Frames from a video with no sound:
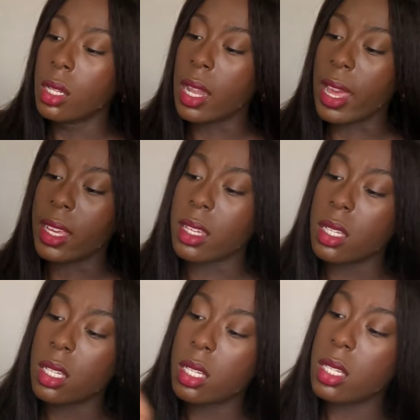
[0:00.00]
like,
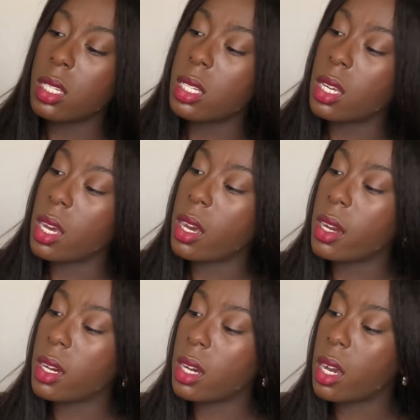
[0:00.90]

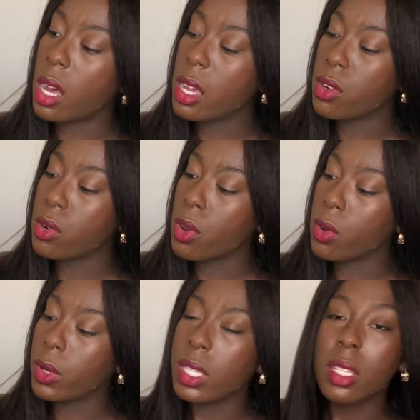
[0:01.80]
I don't
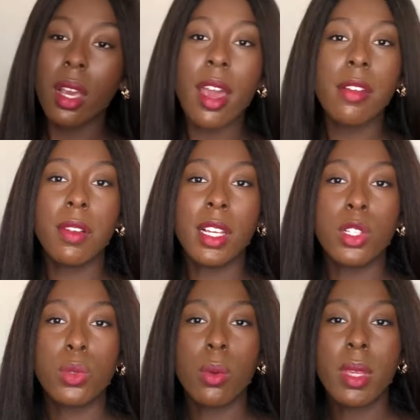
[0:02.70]
know, it's kind of like
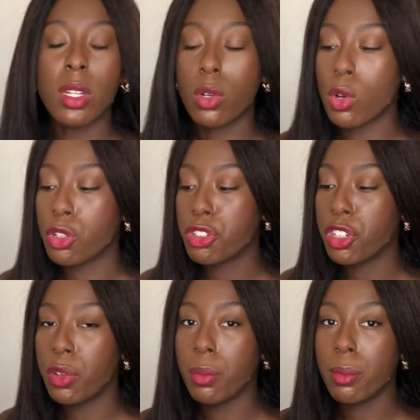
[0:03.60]
a swimming
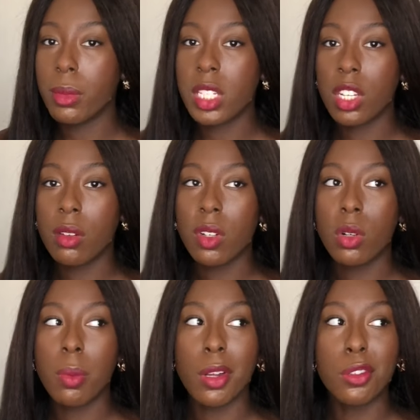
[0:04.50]
costume
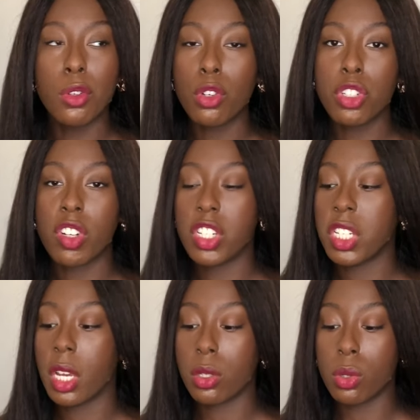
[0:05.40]
material, but not
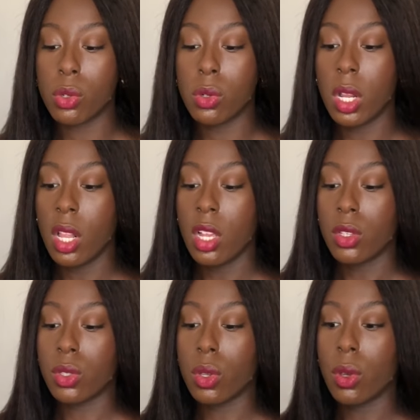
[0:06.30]
stretchy at all.
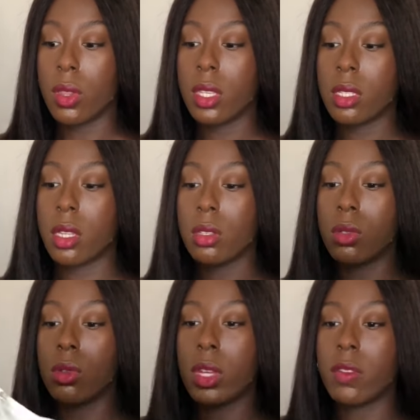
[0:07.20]
So this
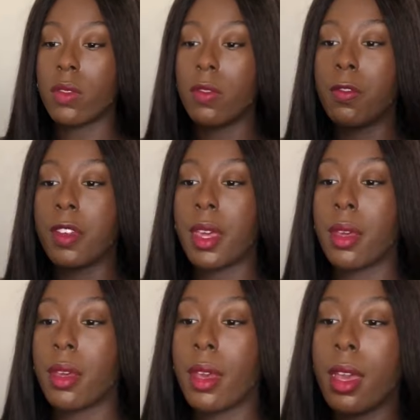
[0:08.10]
does not even
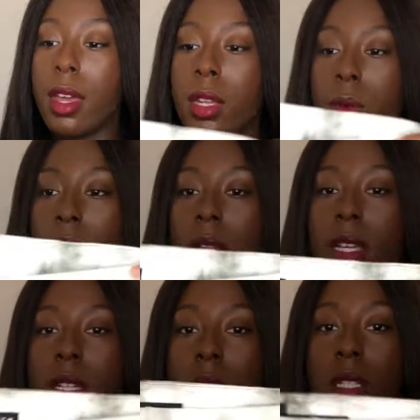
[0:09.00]
fit anywhere.
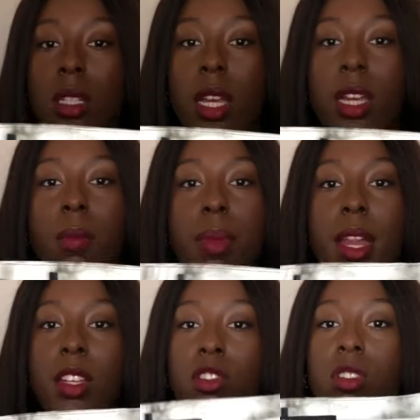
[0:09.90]
Like it
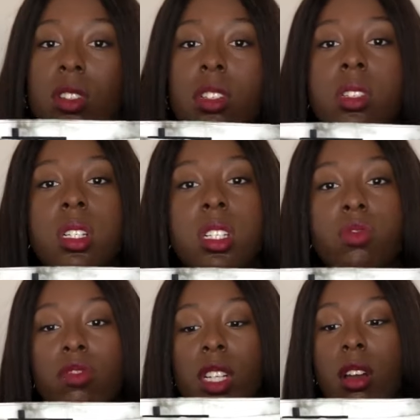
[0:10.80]
barely stretches. Like, it's
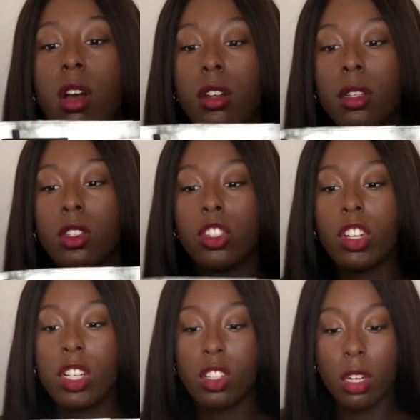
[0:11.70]
really hard to
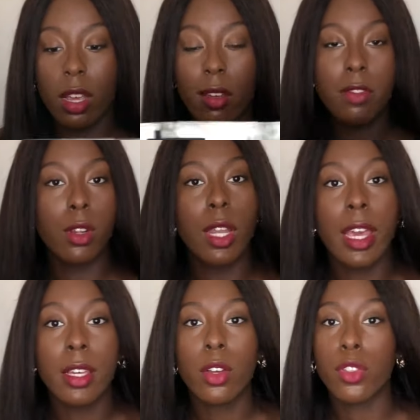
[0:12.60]
stretch. Like, I feel
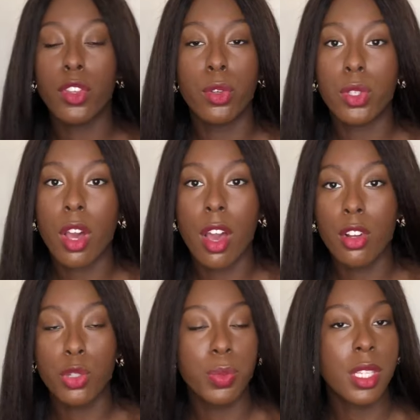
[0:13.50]
like those
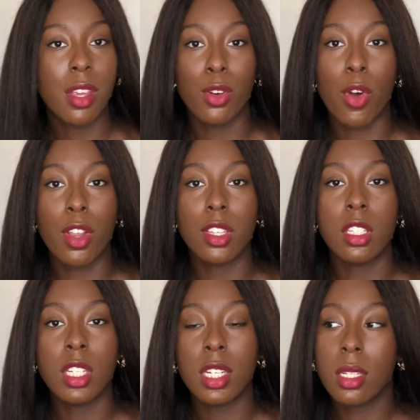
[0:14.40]
100% cotton
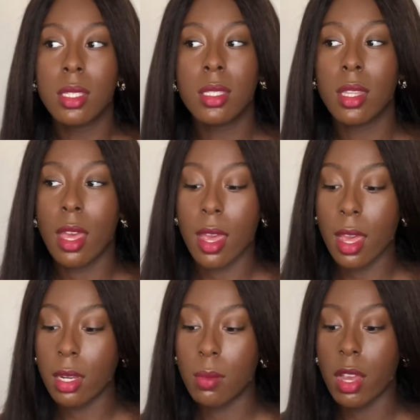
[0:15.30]
jeans that I
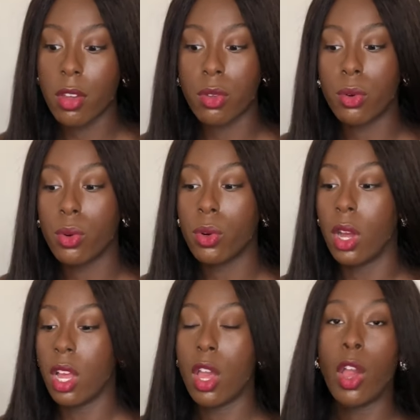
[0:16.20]
had in my other
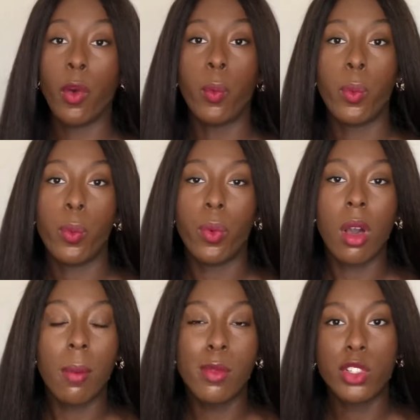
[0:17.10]
haul
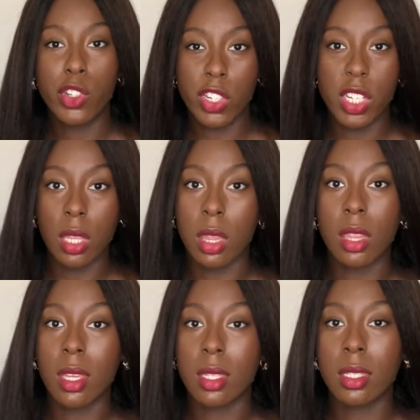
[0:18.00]
are more stretchy
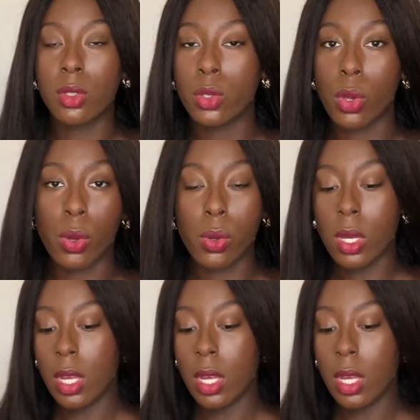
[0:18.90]
than this. So